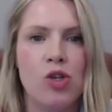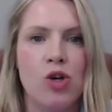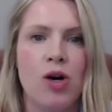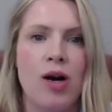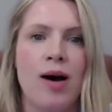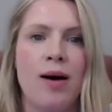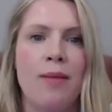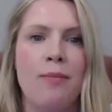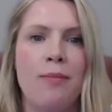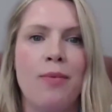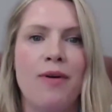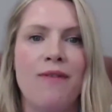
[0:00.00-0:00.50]
are
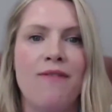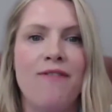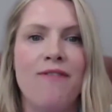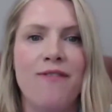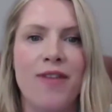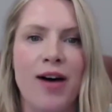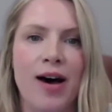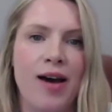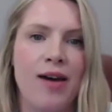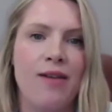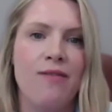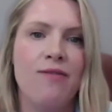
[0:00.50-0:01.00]
up
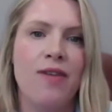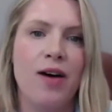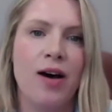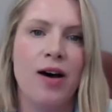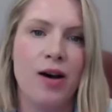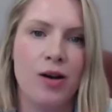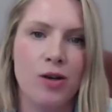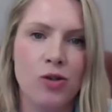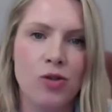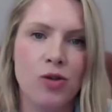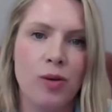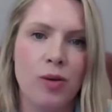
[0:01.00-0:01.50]

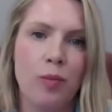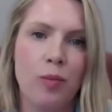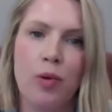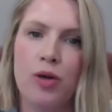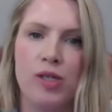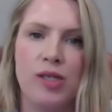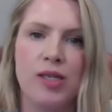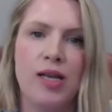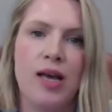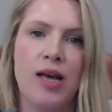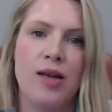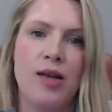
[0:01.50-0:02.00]

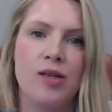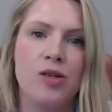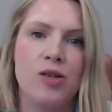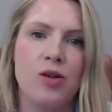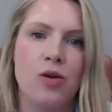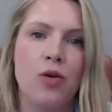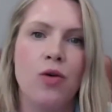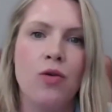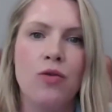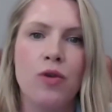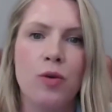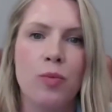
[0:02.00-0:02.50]
500%
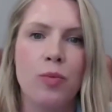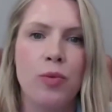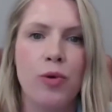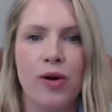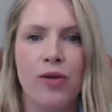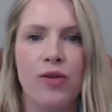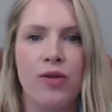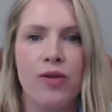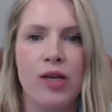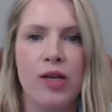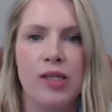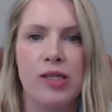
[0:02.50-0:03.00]
over
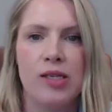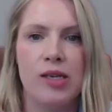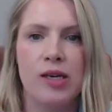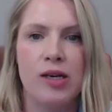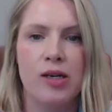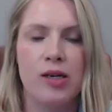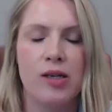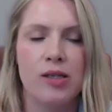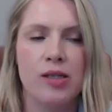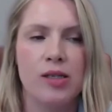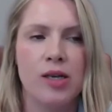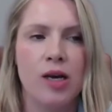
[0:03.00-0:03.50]
previous
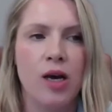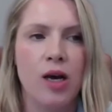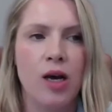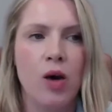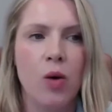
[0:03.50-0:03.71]
years,